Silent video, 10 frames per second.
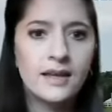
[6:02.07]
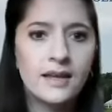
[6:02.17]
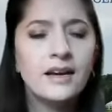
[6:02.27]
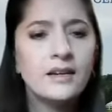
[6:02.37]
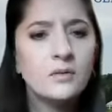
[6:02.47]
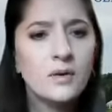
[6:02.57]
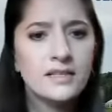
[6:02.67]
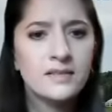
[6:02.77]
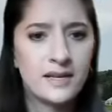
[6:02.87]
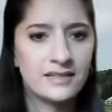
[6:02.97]
An
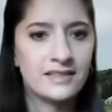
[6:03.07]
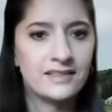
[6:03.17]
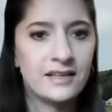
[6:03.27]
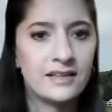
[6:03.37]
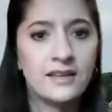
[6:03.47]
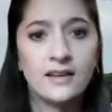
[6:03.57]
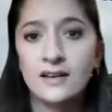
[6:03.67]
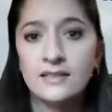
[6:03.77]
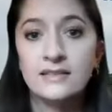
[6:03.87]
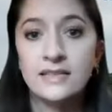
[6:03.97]
unwanted pesticide that
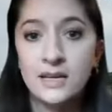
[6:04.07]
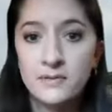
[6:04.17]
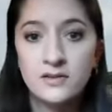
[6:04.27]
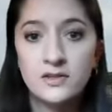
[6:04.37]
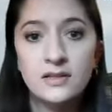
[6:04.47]
causes damage